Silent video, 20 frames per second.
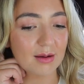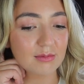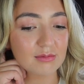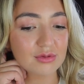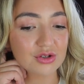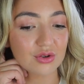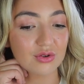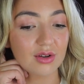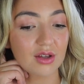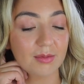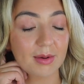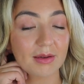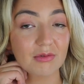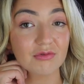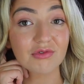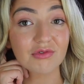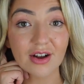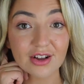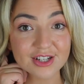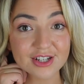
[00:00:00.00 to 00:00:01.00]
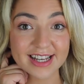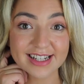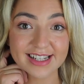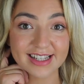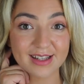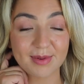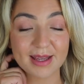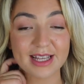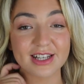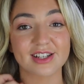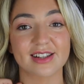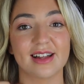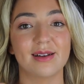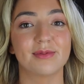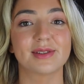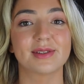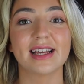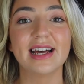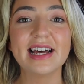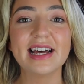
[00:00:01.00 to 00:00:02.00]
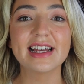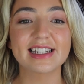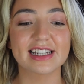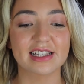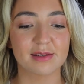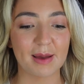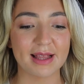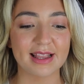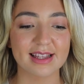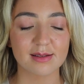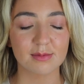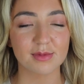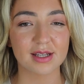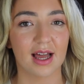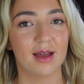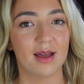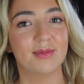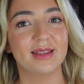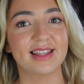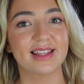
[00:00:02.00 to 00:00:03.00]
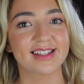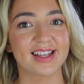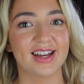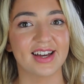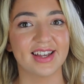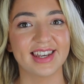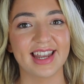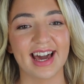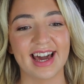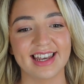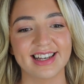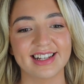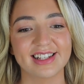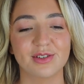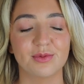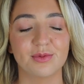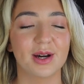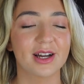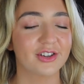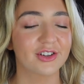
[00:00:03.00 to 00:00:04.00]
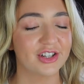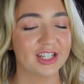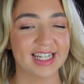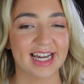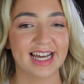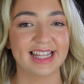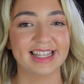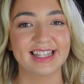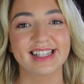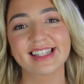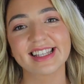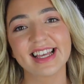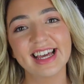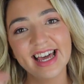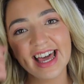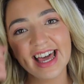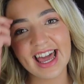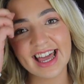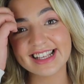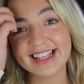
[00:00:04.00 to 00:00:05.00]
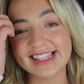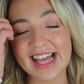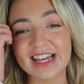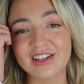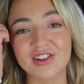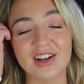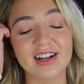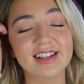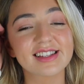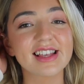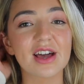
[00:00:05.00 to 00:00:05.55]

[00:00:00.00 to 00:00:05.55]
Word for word: I'm sure you'll be rushing to the beach clubs to spend some time in the sun and to work on your tans, et cetera.